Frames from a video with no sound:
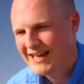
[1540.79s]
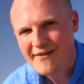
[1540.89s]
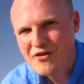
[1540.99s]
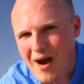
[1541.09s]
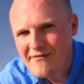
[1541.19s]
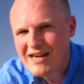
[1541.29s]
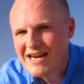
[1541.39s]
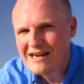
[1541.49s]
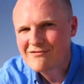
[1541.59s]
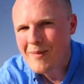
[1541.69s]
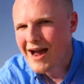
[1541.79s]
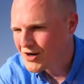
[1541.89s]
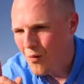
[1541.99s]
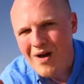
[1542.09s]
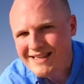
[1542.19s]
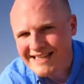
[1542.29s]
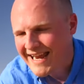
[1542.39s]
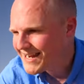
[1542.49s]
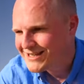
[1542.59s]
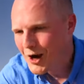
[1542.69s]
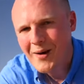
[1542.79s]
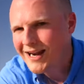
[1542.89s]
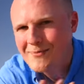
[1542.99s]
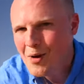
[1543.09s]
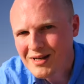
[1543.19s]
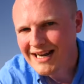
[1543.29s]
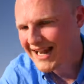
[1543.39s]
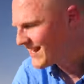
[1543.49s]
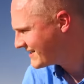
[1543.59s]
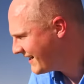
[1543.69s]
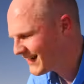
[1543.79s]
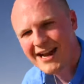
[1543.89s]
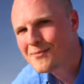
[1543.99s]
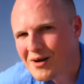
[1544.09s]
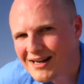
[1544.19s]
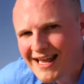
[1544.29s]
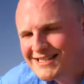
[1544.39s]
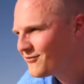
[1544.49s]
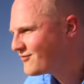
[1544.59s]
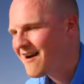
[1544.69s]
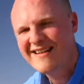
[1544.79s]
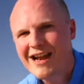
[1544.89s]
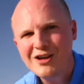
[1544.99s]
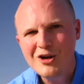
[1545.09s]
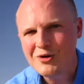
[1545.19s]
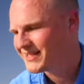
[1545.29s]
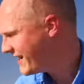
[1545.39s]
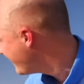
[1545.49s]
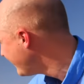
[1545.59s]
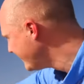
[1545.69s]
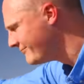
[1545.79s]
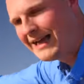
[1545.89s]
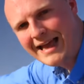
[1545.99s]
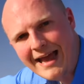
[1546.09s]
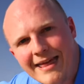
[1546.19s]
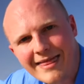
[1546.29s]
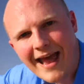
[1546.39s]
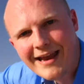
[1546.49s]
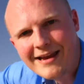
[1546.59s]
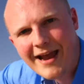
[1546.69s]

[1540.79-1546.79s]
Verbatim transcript: If you ever needed a reminder once again to go and get a modern classic and a modern classic Ferrari and use it, there you